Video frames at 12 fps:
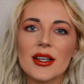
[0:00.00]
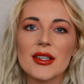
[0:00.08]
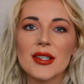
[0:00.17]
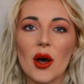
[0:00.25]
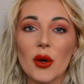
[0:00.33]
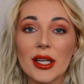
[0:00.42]

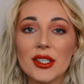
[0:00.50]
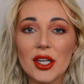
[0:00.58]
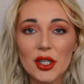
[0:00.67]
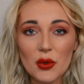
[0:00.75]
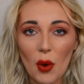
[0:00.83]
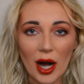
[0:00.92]
So
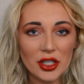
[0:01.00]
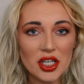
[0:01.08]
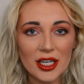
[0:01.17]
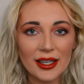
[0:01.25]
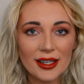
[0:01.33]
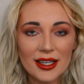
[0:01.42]
continue
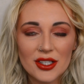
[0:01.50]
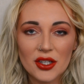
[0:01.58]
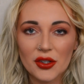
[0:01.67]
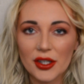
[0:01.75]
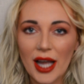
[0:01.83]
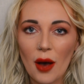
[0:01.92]
watching to
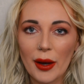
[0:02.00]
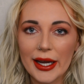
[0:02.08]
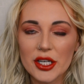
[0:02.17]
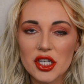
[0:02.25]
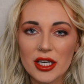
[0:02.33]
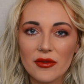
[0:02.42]
learn how I
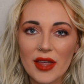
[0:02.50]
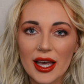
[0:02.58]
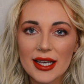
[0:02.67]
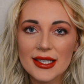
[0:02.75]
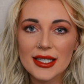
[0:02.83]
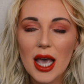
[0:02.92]
achieved
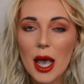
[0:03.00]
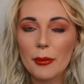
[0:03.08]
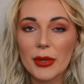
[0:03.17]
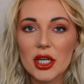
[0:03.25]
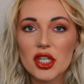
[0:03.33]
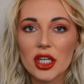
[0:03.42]
this.
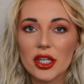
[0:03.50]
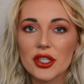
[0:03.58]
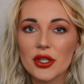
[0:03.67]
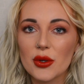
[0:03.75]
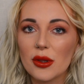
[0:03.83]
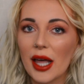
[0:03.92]
Be sure
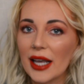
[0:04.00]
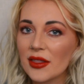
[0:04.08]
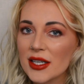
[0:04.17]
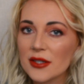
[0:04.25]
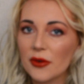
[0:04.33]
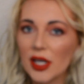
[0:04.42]
to like
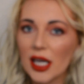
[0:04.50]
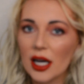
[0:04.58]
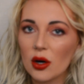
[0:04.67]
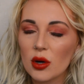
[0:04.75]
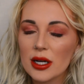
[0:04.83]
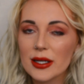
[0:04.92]
this
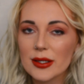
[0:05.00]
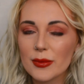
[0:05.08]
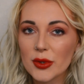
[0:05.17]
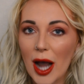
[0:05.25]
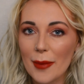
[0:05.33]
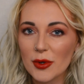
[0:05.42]
video,
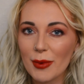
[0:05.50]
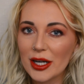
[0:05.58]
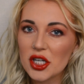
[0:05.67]
subscribe to my